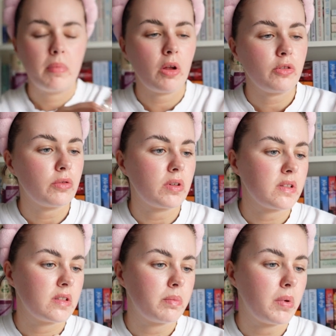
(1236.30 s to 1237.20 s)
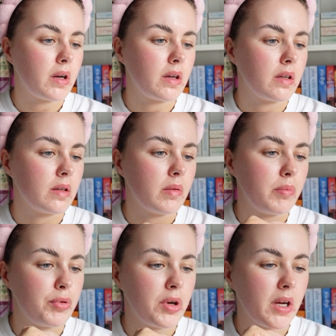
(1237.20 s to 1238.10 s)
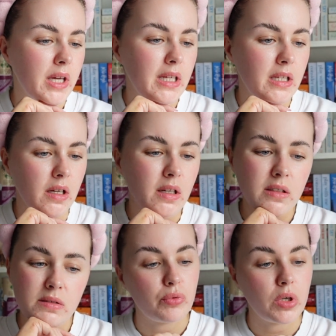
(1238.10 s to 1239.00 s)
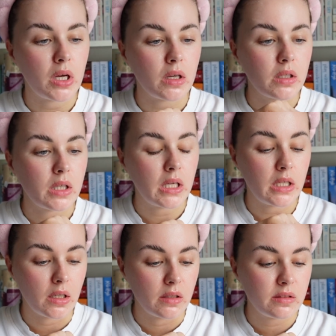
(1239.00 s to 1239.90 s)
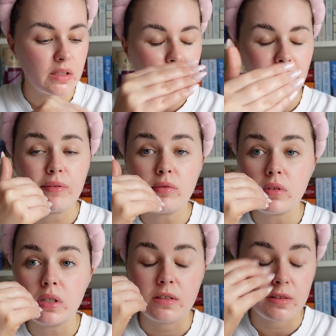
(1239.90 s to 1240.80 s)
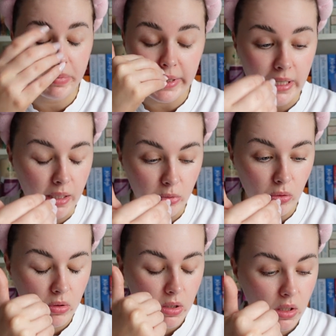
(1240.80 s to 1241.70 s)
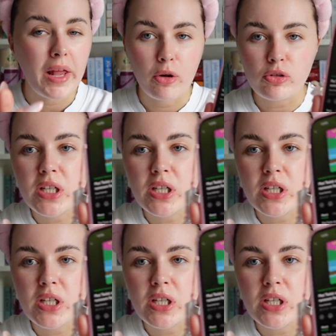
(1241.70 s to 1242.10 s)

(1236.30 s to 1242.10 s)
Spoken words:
Plot twist by Bria Keenan. See, I can't even speak anymore. It looks